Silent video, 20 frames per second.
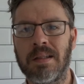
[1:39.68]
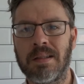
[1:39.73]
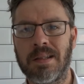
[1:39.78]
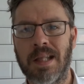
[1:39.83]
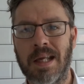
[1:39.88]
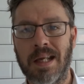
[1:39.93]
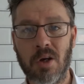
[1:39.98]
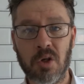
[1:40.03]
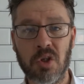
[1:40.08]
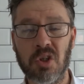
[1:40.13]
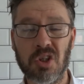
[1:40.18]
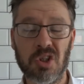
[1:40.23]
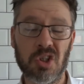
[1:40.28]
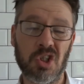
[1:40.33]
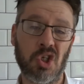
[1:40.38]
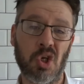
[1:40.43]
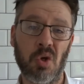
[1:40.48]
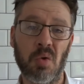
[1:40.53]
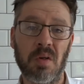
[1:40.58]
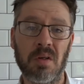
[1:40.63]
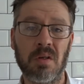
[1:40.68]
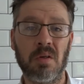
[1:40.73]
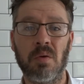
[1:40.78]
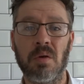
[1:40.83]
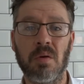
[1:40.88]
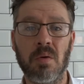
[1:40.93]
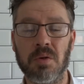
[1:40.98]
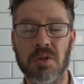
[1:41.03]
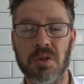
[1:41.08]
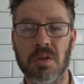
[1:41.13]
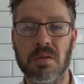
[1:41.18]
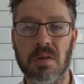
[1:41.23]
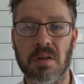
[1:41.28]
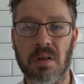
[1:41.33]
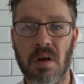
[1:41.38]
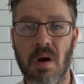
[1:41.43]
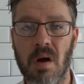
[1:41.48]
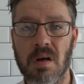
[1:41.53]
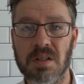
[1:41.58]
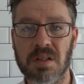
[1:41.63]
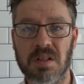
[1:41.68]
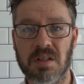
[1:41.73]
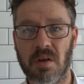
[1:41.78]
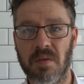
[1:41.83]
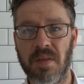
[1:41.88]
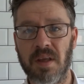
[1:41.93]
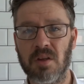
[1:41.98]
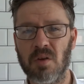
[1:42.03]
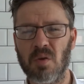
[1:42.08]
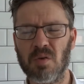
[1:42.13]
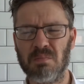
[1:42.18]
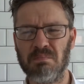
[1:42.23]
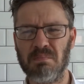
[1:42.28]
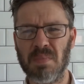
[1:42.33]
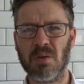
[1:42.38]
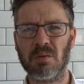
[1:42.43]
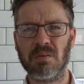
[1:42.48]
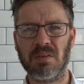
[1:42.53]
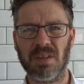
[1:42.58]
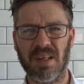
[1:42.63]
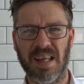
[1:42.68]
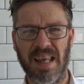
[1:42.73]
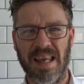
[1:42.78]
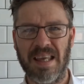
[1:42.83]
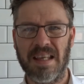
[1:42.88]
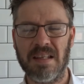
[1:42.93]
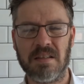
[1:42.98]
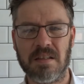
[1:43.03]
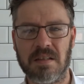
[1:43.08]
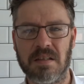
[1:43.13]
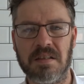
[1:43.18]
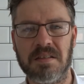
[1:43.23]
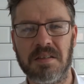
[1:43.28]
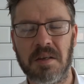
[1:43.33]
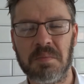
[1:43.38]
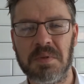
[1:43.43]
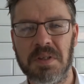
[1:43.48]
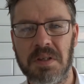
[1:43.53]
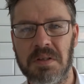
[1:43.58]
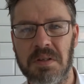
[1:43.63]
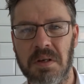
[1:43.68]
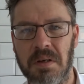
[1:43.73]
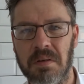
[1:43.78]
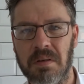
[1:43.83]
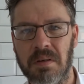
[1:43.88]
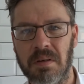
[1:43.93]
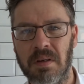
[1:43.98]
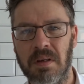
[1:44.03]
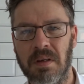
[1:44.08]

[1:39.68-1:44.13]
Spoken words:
They couldn't shoot in New York due to the costs, so they used Milton Keynes as a substitute.